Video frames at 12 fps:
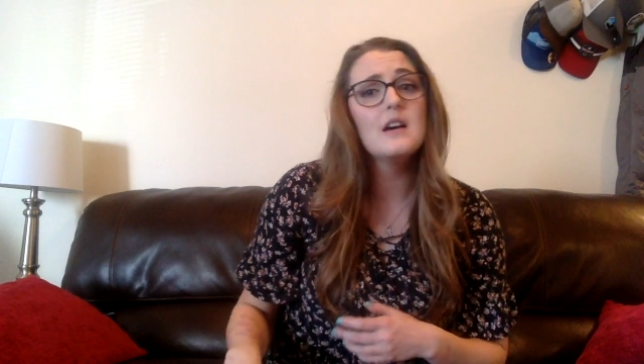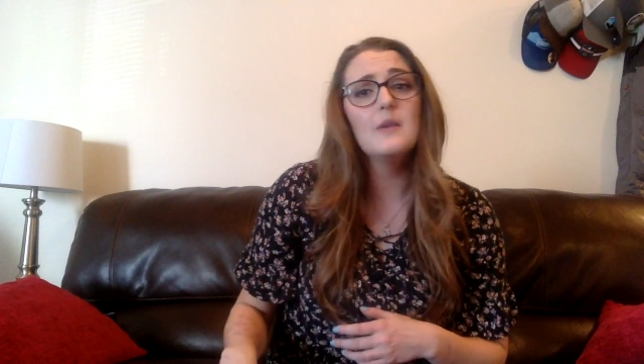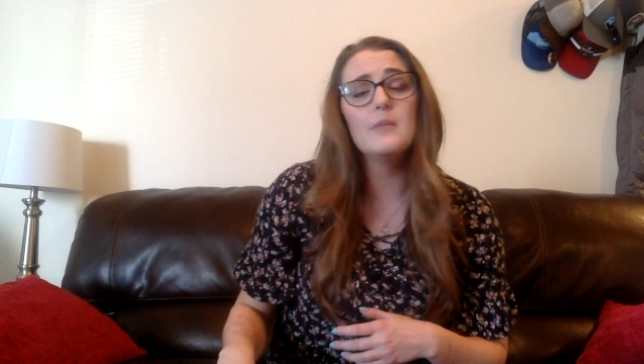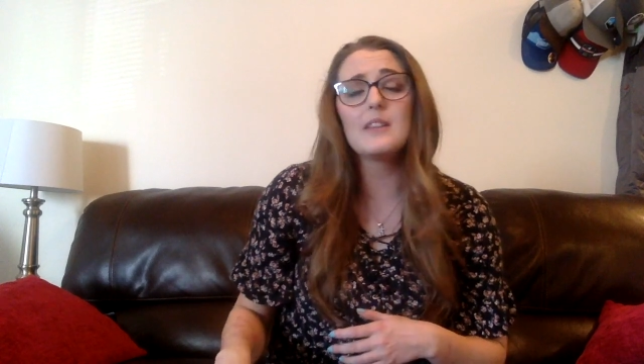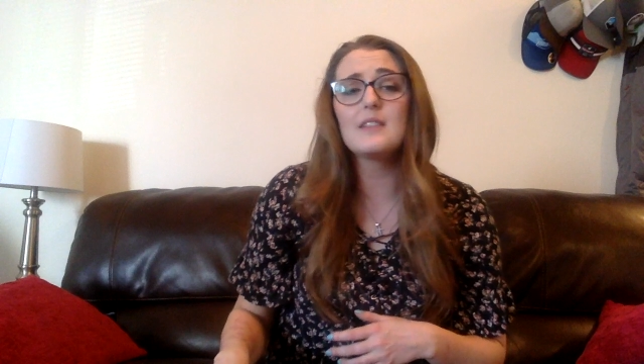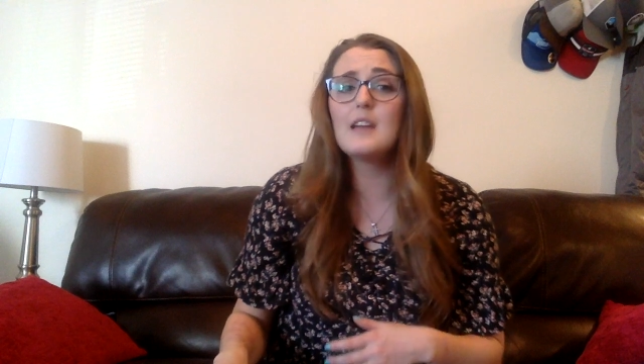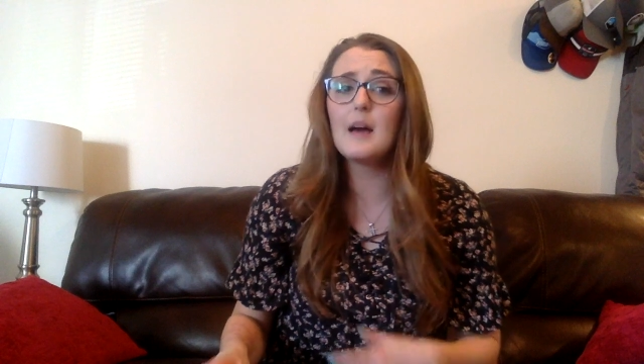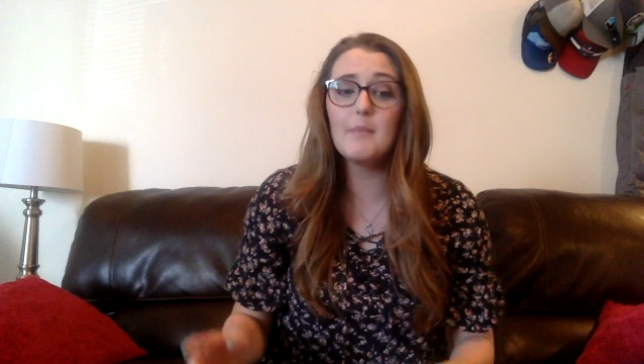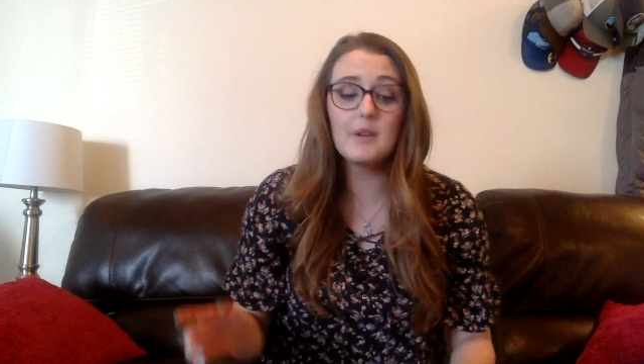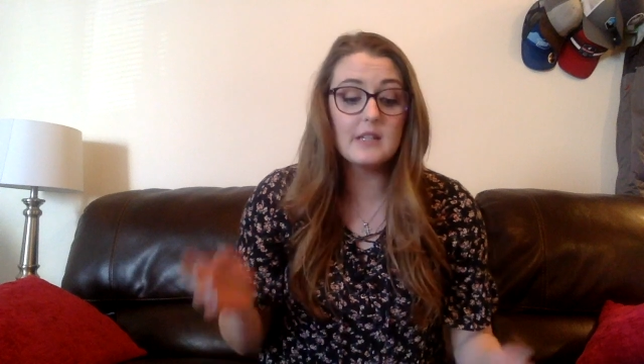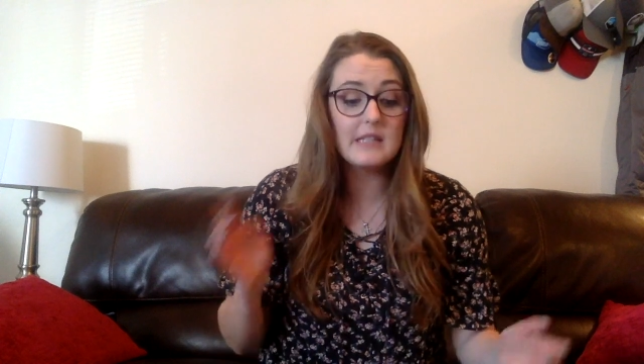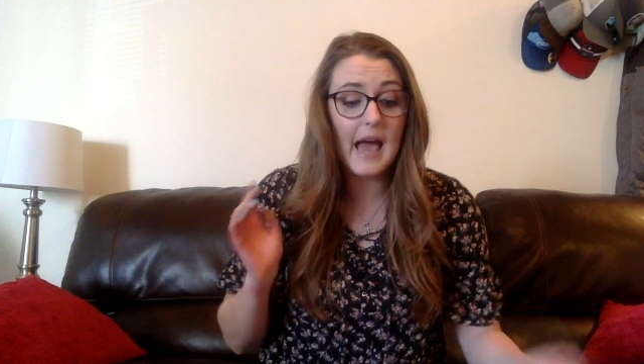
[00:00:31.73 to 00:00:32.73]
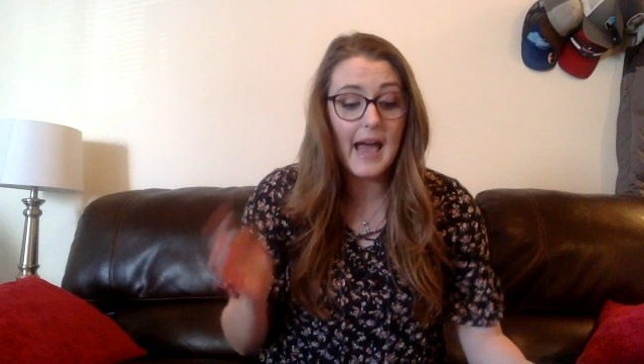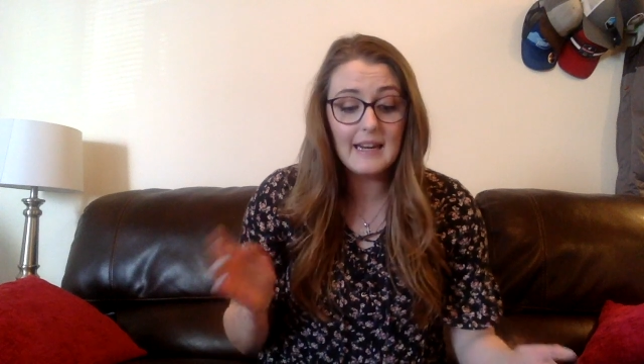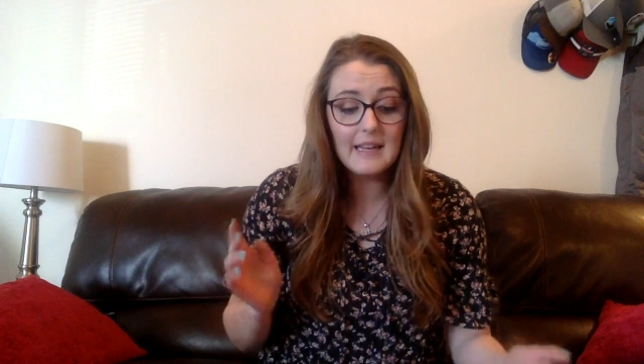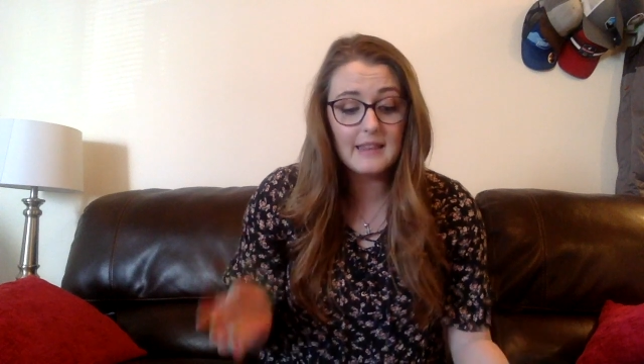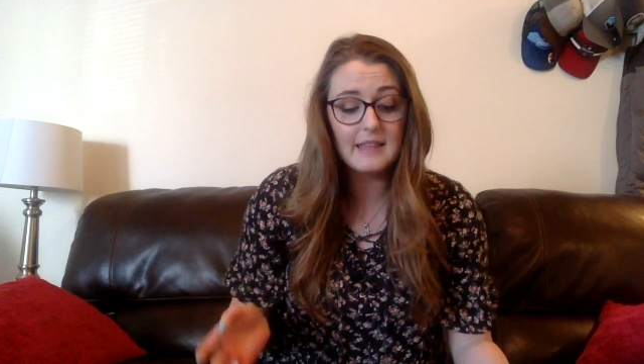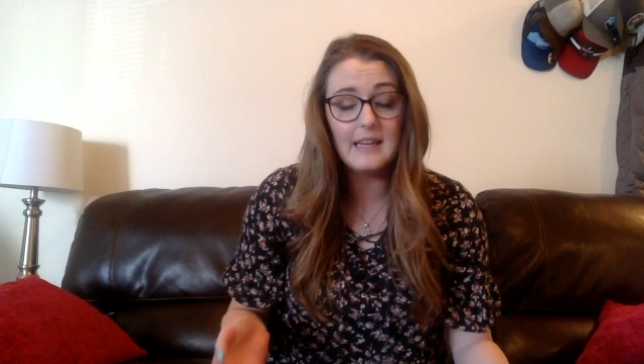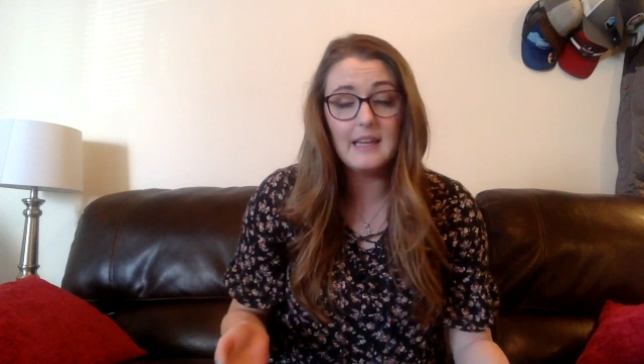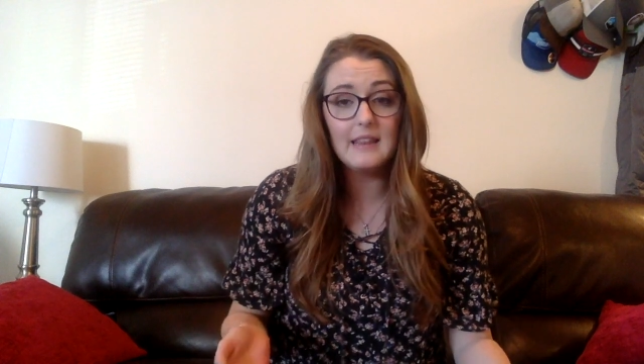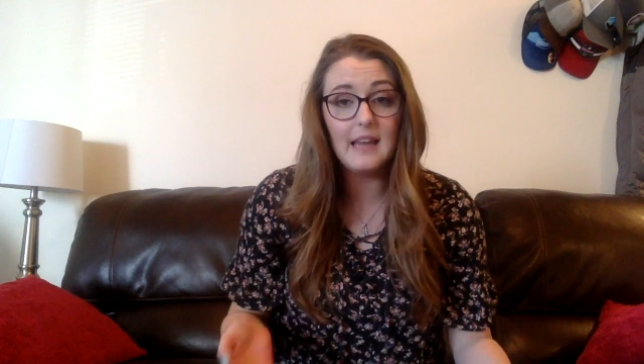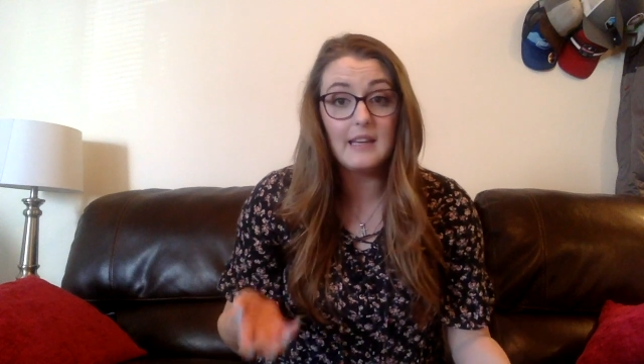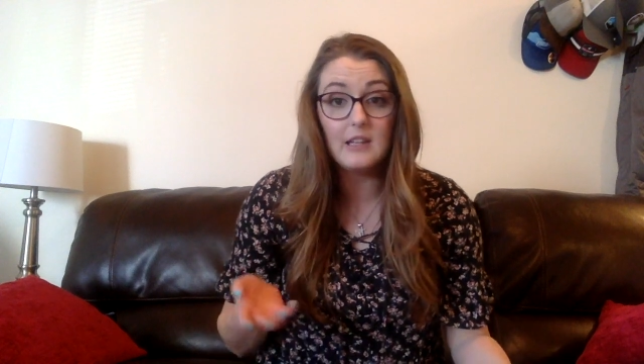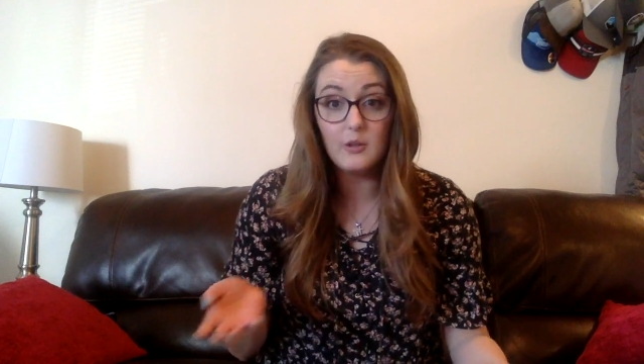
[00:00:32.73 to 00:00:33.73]
with numbers, anything
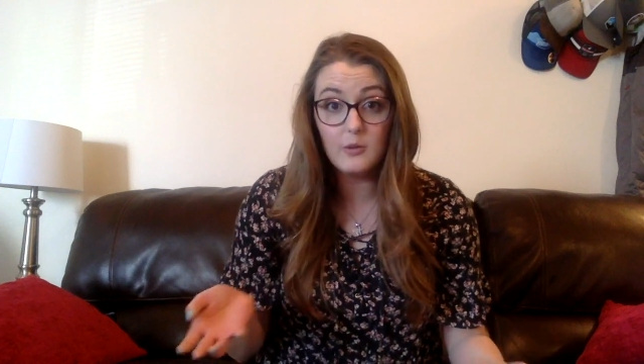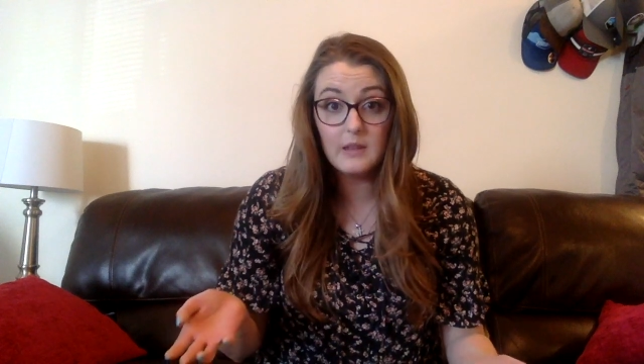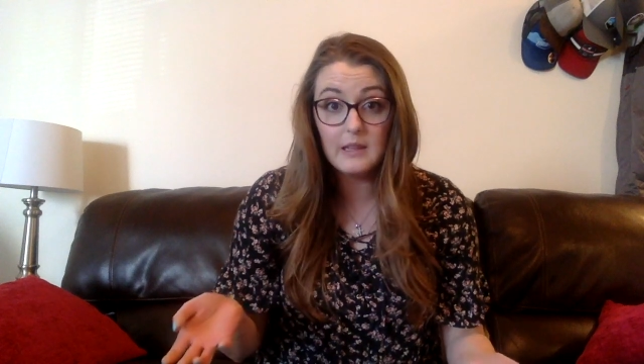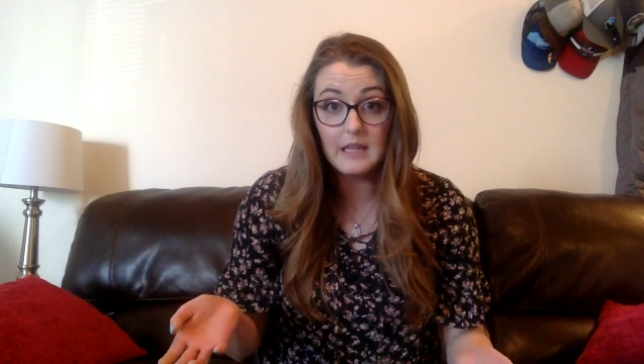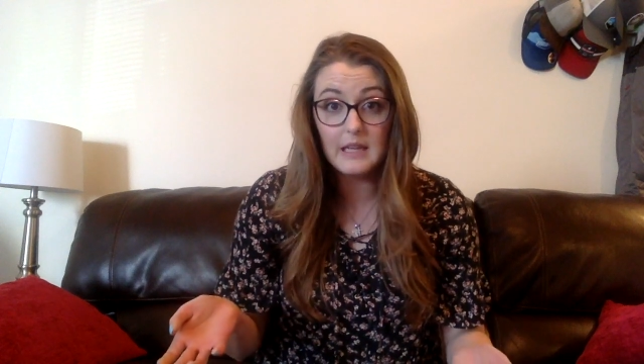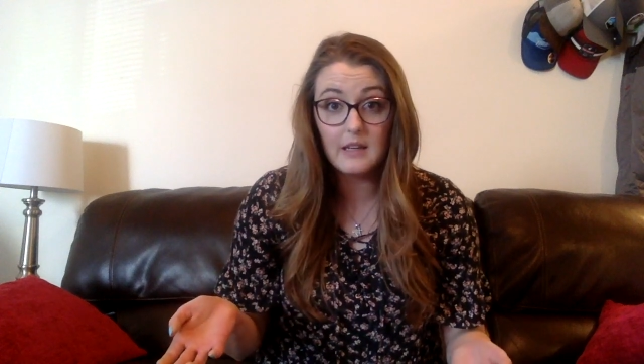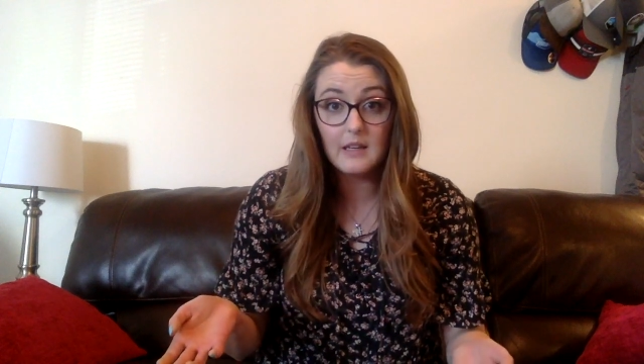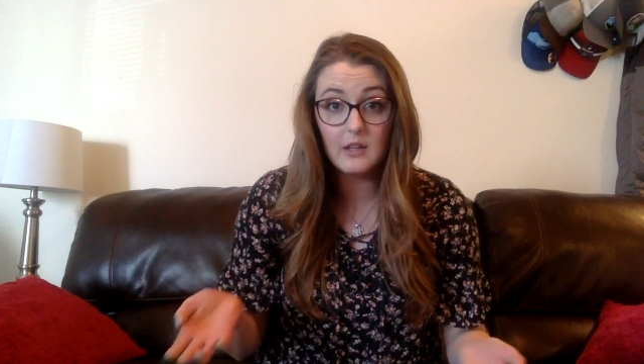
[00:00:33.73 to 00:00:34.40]
that you think